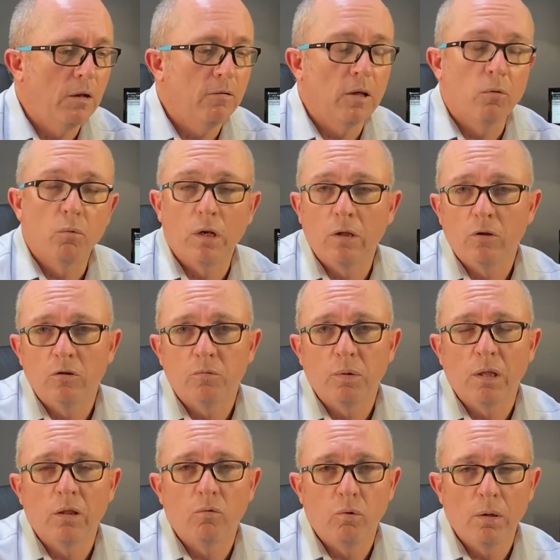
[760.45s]
I mean, if they're
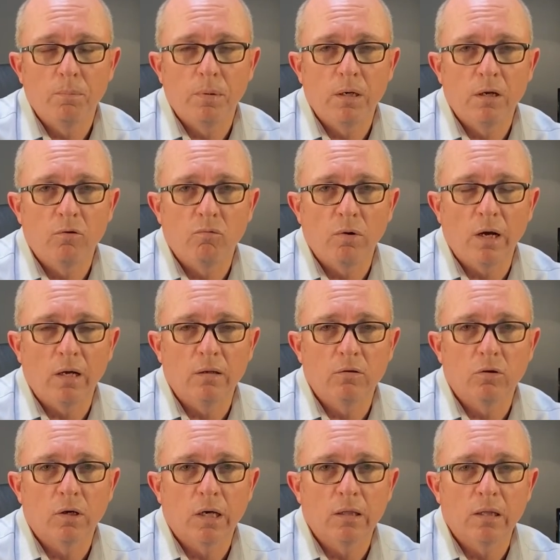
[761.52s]
willing to spend 3 billion
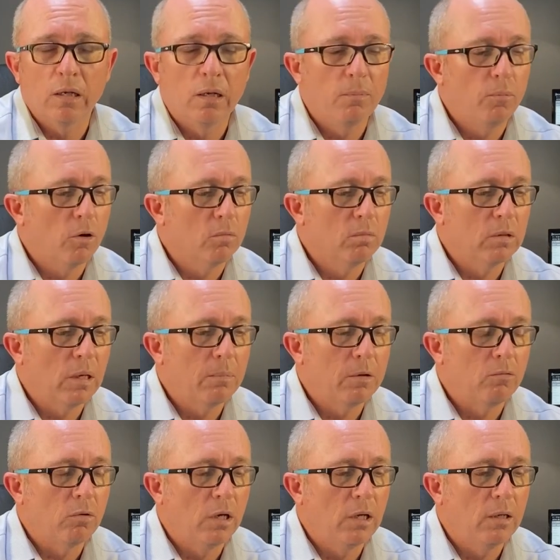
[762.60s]
rand to get their
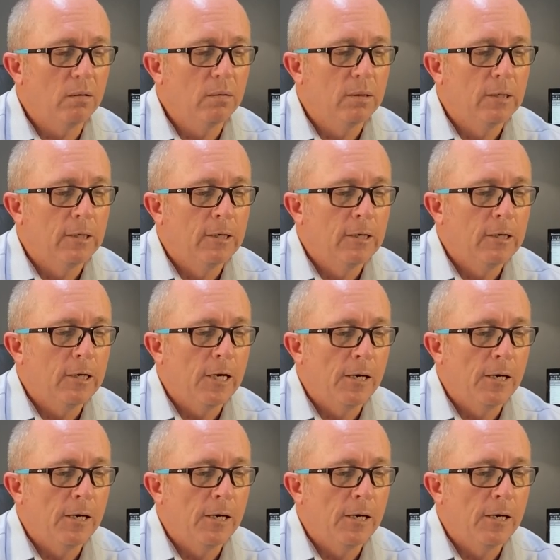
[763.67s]
department up and running,